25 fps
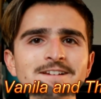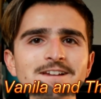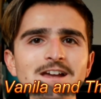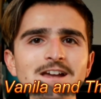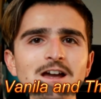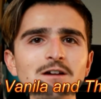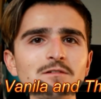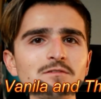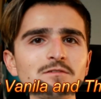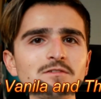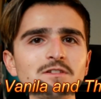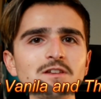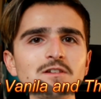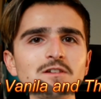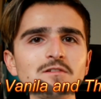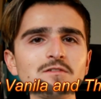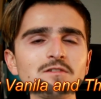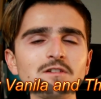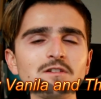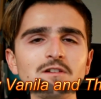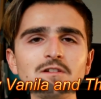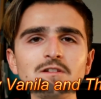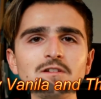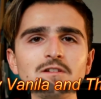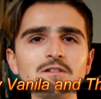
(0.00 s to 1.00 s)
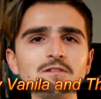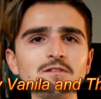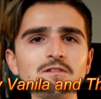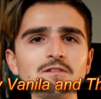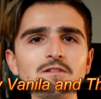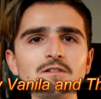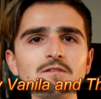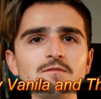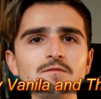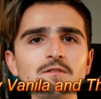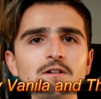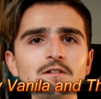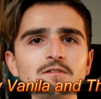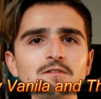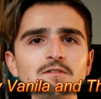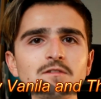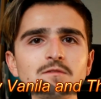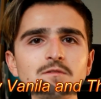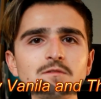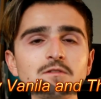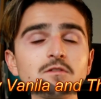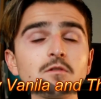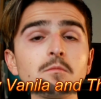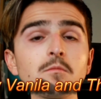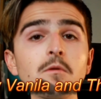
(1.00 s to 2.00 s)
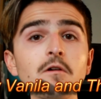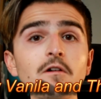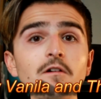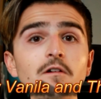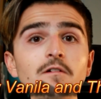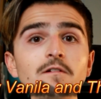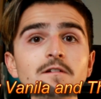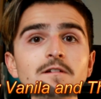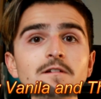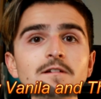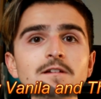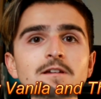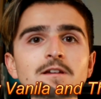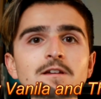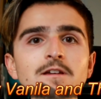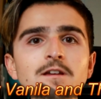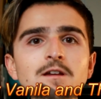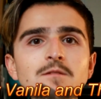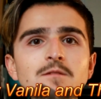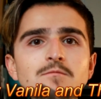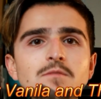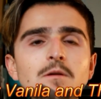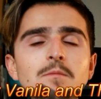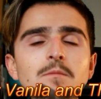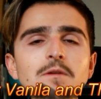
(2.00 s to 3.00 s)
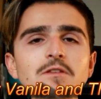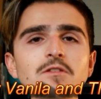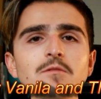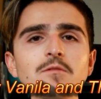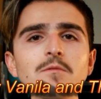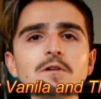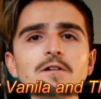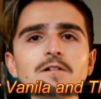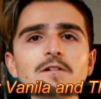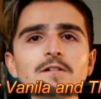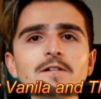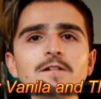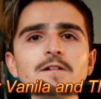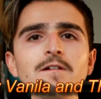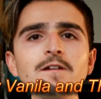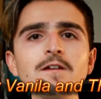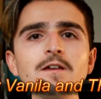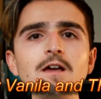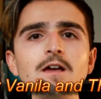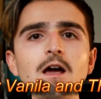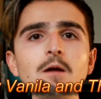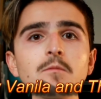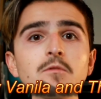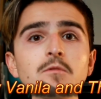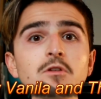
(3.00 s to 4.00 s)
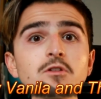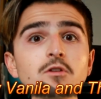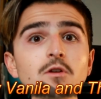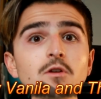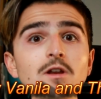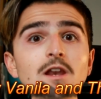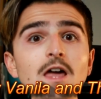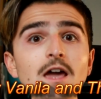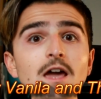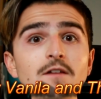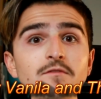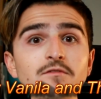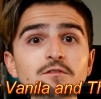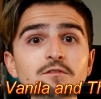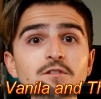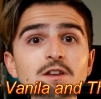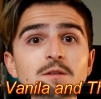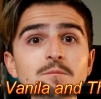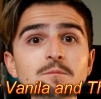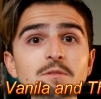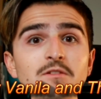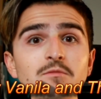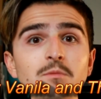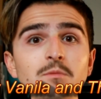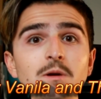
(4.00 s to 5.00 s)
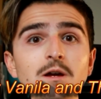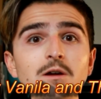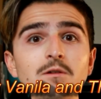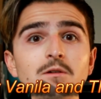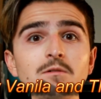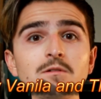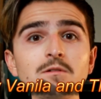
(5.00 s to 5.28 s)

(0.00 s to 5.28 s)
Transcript: I'll see you tomorrow. Probably tomorrow. I'm going to do a live stream as well.